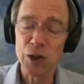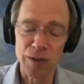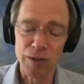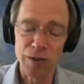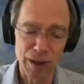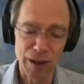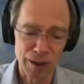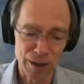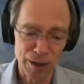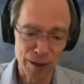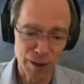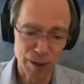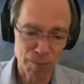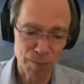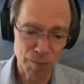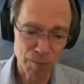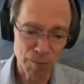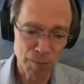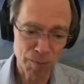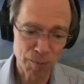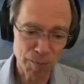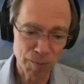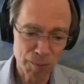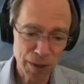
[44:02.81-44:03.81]
the, the
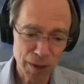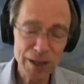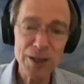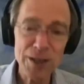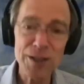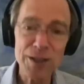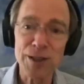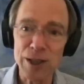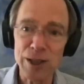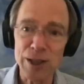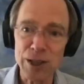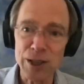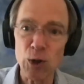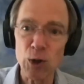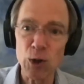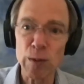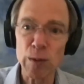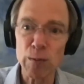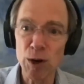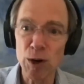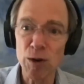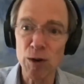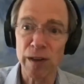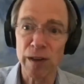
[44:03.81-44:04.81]
pitch that sold
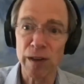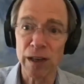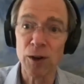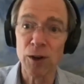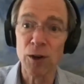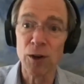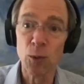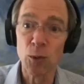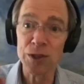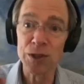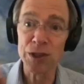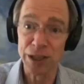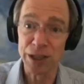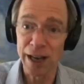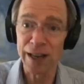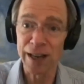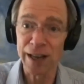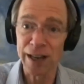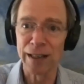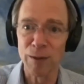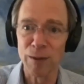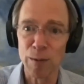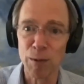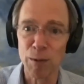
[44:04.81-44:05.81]
the movie was the
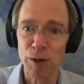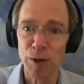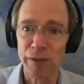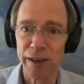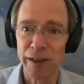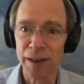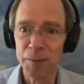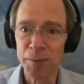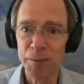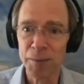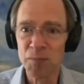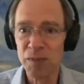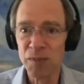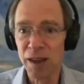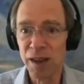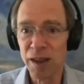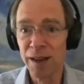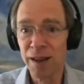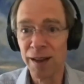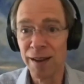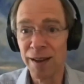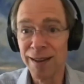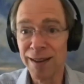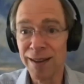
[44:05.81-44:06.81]
title of the movie
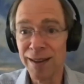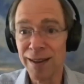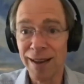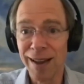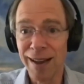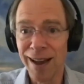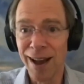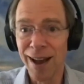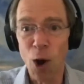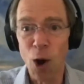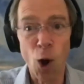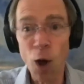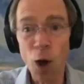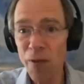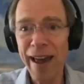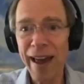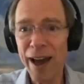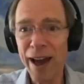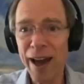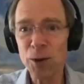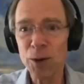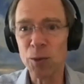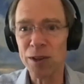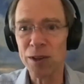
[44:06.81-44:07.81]
all they
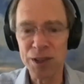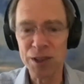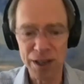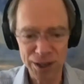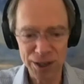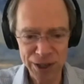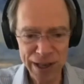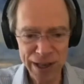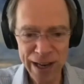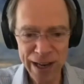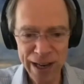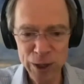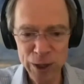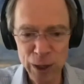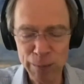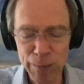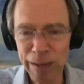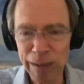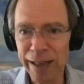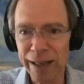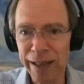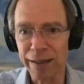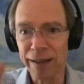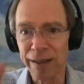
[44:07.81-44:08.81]
had was snakes in a
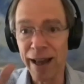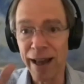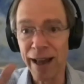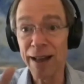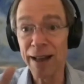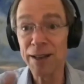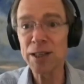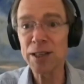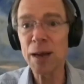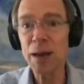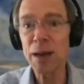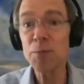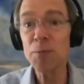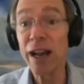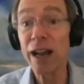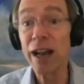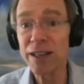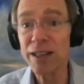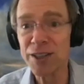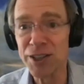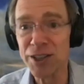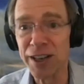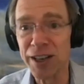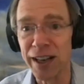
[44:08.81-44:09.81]
plane and Sam
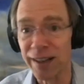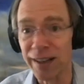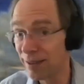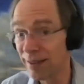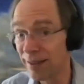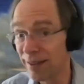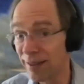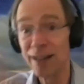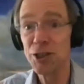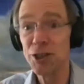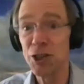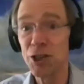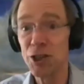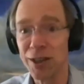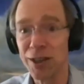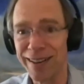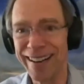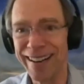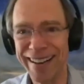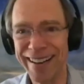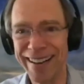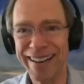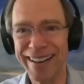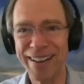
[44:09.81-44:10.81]
Jackson's in it. That's
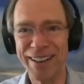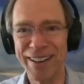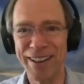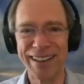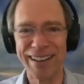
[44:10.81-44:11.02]
it.